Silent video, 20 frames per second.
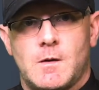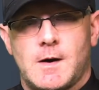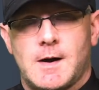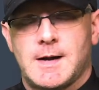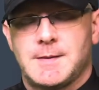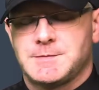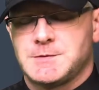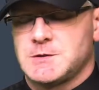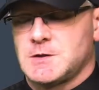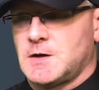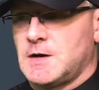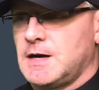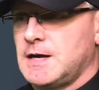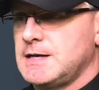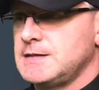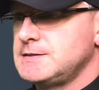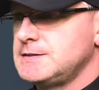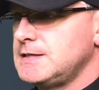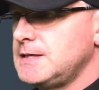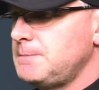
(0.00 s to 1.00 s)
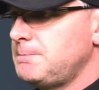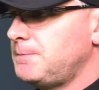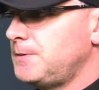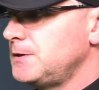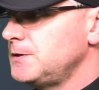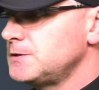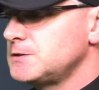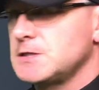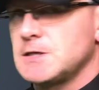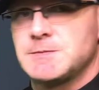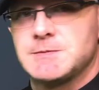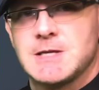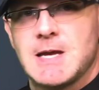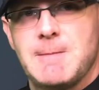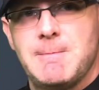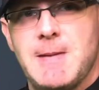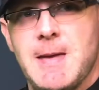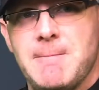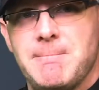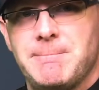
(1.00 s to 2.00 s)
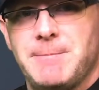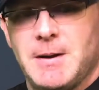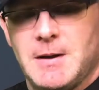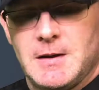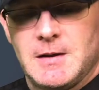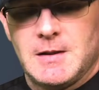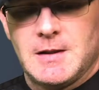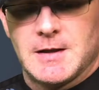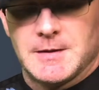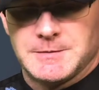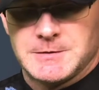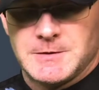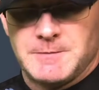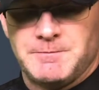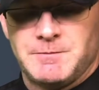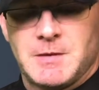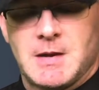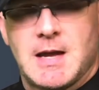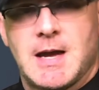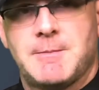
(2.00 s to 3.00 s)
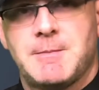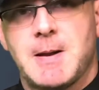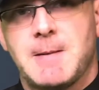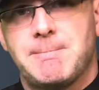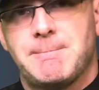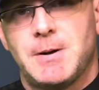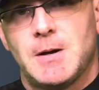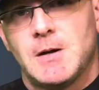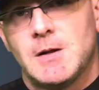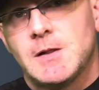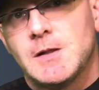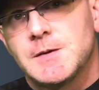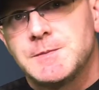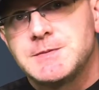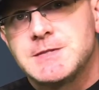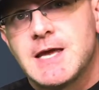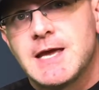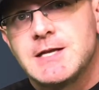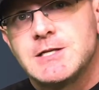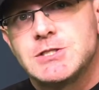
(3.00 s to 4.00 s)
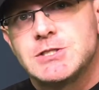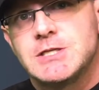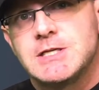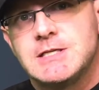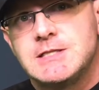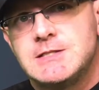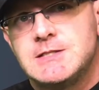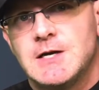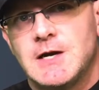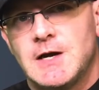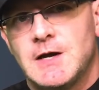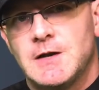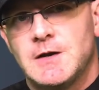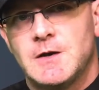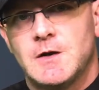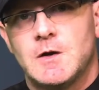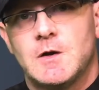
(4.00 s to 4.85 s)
I'm sorry, I said push-ups, I meant pull-ups. How many pull-ups had she done